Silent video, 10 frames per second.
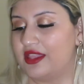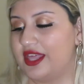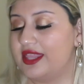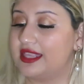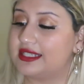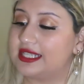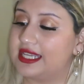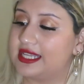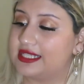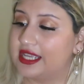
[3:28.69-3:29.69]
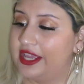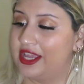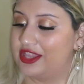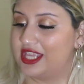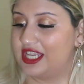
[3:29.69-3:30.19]
Then this is
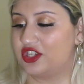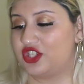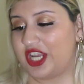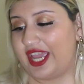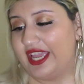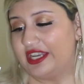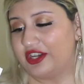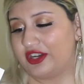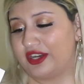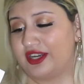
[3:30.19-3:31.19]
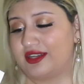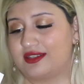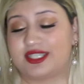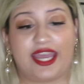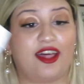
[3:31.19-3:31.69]
the Jane
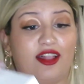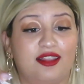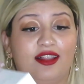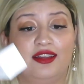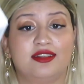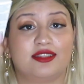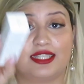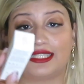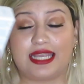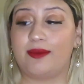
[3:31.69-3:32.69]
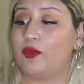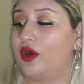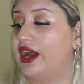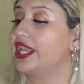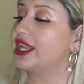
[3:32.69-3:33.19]
Iredale, the same
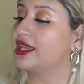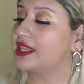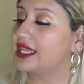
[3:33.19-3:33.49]
one.